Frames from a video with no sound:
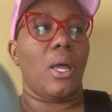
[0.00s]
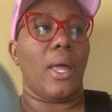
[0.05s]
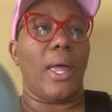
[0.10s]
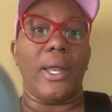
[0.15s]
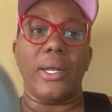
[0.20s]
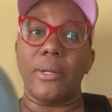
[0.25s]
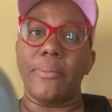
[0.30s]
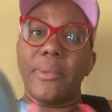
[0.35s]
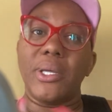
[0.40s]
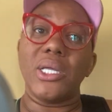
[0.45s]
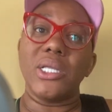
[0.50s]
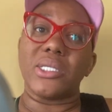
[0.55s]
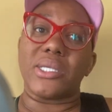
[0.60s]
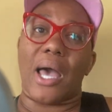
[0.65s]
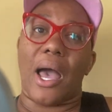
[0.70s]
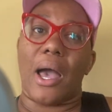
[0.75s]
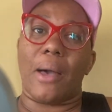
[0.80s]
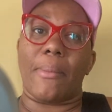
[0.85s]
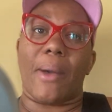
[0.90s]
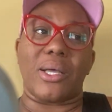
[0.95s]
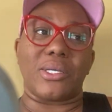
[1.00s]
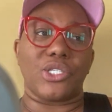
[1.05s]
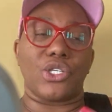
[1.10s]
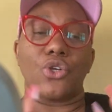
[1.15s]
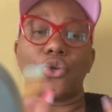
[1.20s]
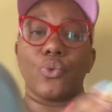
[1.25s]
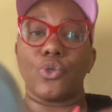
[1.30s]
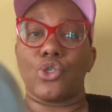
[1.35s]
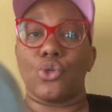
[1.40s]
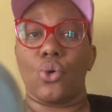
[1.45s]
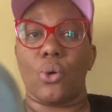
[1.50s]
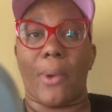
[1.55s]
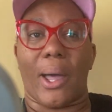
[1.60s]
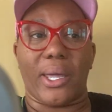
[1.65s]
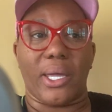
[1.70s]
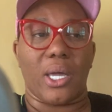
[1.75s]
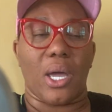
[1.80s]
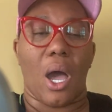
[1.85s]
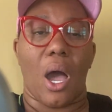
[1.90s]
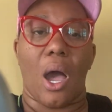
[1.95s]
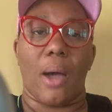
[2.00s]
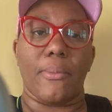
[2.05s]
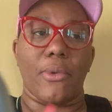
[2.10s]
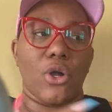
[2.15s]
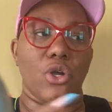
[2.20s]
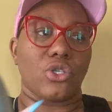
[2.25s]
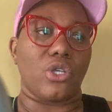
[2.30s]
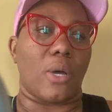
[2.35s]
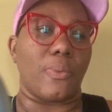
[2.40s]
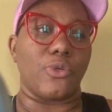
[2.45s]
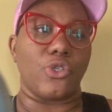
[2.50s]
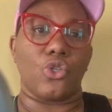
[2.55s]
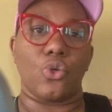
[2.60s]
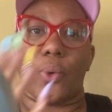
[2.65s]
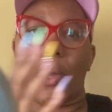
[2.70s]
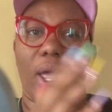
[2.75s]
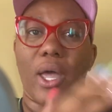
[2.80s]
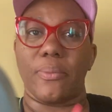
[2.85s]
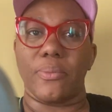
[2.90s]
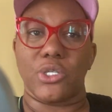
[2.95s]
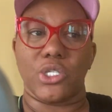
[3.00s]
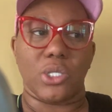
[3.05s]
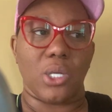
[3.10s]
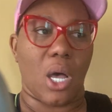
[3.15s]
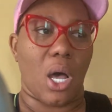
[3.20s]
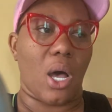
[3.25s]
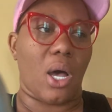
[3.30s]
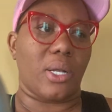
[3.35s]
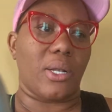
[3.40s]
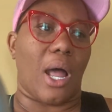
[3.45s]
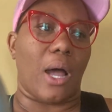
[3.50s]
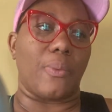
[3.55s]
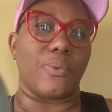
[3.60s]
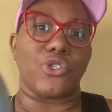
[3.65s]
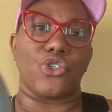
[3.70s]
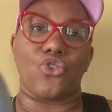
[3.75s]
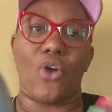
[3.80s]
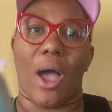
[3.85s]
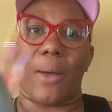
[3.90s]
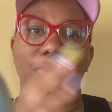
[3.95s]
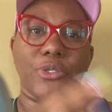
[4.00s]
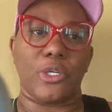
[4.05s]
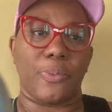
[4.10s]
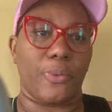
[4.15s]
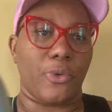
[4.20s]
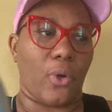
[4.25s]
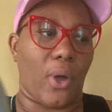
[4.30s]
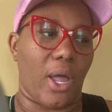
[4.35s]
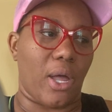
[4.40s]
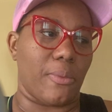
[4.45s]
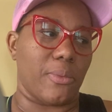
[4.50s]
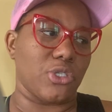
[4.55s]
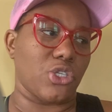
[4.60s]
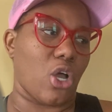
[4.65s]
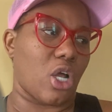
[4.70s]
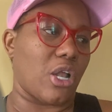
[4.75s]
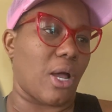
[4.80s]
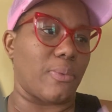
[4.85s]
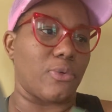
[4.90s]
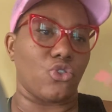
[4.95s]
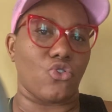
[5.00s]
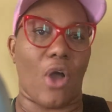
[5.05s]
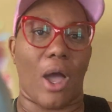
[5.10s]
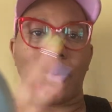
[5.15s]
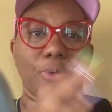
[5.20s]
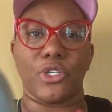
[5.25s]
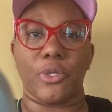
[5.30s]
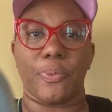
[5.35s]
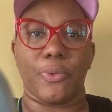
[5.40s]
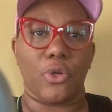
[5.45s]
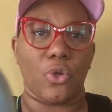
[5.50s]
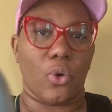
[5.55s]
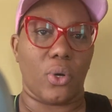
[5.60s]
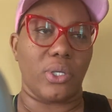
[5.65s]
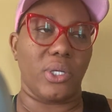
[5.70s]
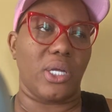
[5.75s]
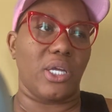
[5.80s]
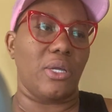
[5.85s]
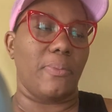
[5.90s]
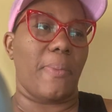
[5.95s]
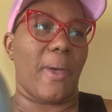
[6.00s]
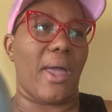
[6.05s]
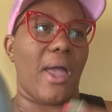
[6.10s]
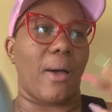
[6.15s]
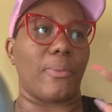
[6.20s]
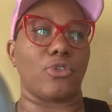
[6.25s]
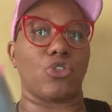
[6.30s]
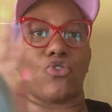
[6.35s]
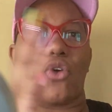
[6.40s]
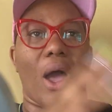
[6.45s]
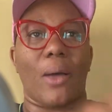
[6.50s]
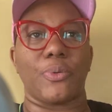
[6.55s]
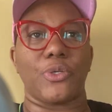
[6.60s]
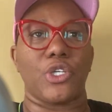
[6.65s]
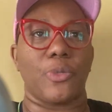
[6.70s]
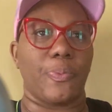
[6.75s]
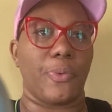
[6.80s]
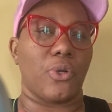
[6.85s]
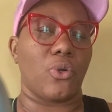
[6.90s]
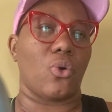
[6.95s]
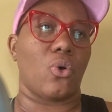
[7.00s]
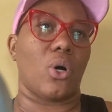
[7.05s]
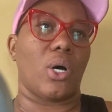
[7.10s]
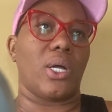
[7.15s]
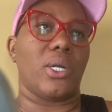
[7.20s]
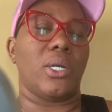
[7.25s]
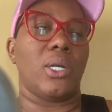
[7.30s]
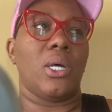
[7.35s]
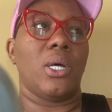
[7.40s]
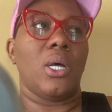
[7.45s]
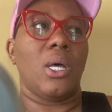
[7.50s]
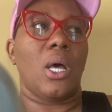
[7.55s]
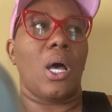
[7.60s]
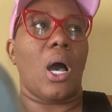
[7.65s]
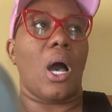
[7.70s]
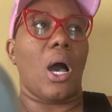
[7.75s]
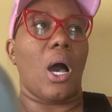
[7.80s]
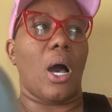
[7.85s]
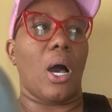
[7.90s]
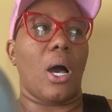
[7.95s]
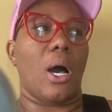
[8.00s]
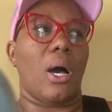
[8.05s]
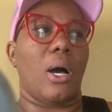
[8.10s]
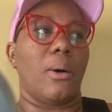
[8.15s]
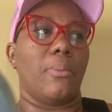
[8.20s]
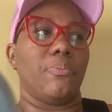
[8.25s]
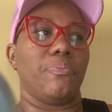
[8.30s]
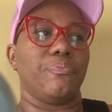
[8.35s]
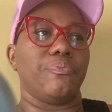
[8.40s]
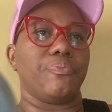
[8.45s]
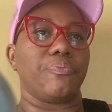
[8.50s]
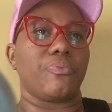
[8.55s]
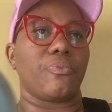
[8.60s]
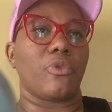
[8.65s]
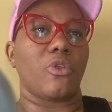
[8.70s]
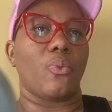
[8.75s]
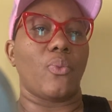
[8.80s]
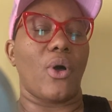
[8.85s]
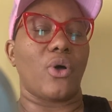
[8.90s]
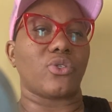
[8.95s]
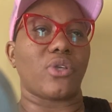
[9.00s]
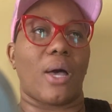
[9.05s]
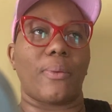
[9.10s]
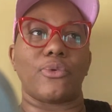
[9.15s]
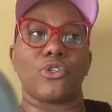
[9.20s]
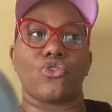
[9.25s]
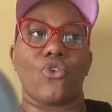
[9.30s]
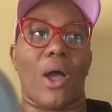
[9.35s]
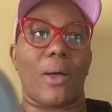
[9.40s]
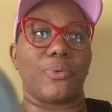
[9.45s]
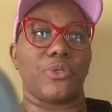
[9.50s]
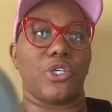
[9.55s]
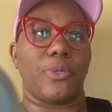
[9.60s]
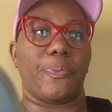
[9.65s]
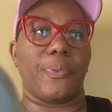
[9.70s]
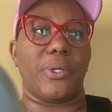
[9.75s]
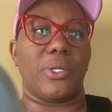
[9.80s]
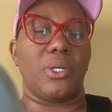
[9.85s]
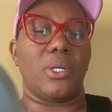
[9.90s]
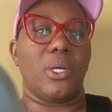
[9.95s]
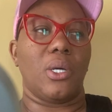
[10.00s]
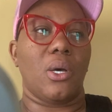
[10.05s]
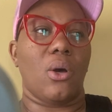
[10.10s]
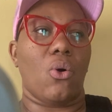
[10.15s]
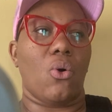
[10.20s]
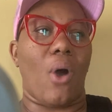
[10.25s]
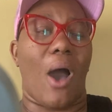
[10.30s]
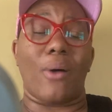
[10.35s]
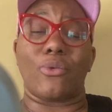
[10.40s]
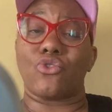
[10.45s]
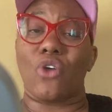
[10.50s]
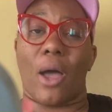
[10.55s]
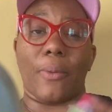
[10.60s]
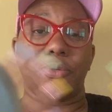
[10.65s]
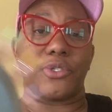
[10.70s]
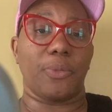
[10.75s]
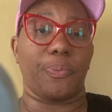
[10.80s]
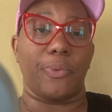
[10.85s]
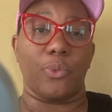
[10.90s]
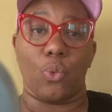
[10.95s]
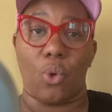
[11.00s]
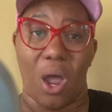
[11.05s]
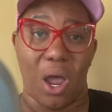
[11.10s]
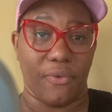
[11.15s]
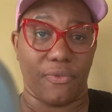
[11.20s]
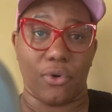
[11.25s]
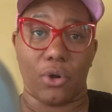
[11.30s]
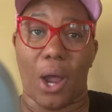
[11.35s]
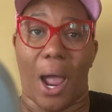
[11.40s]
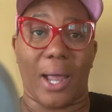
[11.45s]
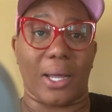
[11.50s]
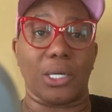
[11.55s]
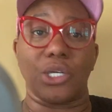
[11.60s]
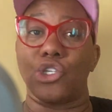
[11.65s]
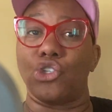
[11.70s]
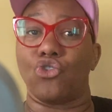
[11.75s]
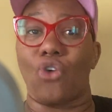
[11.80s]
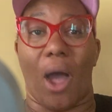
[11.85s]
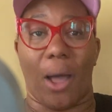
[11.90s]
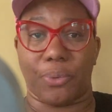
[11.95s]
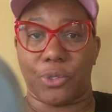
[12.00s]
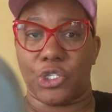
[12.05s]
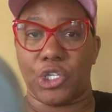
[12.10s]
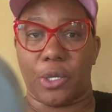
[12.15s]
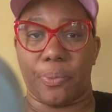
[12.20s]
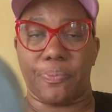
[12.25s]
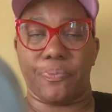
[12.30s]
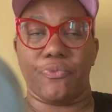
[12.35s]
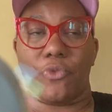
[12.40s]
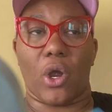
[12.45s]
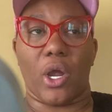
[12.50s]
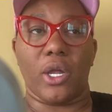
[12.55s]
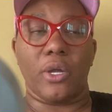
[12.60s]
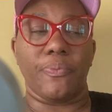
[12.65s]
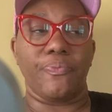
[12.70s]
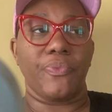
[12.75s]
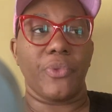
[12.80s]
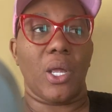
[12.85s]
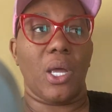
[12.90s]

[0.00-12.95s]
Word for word: in the meantime, I still was doing my e-commerce. I was doing Amazon. I was drop shipping on Amazon. I was drop shipping on eBay. I was drop shipping on um what else I was drop shipping. Well, I was drop shipping wherever I could drop ship, right?